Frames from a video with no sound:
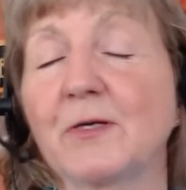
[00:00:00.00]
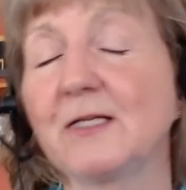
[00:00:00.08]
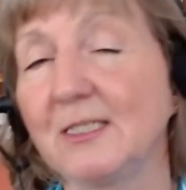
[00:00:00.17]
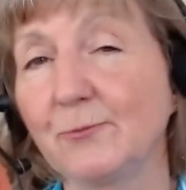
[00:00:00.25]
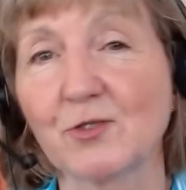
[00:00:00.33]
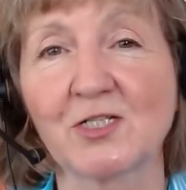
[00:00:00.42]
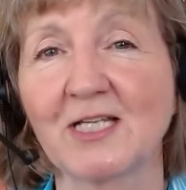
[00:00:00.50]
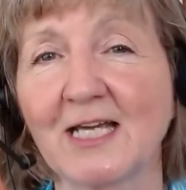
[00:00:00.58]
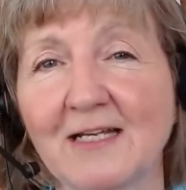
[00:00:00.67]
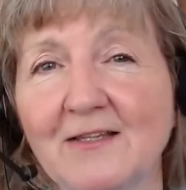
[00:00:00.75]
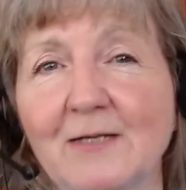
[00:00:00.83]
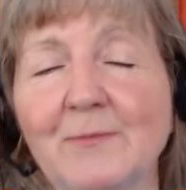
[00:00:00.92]
He wasn't
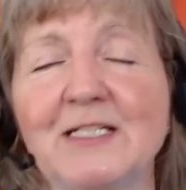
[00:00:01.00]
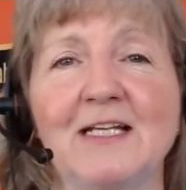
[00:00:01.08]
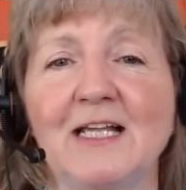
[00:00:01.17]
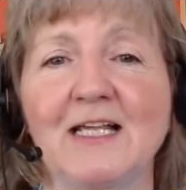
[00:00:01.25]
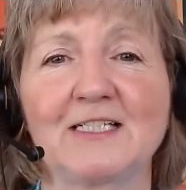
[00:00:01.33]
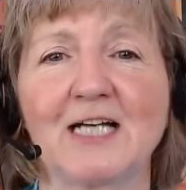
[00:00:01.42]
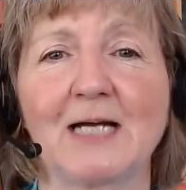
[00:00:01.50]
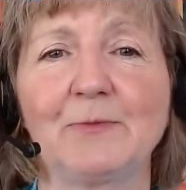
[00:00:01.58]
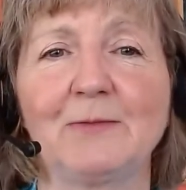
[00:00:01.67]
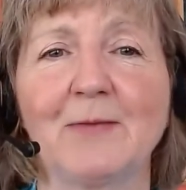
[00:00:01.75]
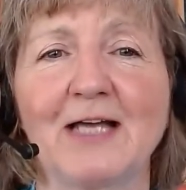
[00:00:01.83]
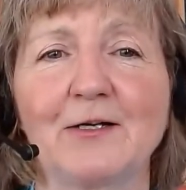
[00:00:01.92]
getting them in a
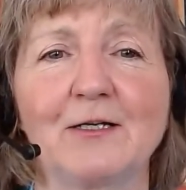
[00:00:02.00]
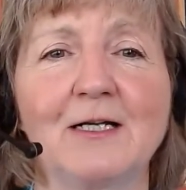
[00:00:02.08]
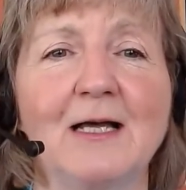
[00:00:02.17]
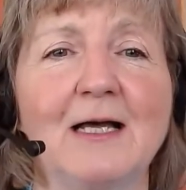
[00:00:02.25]
timely manner.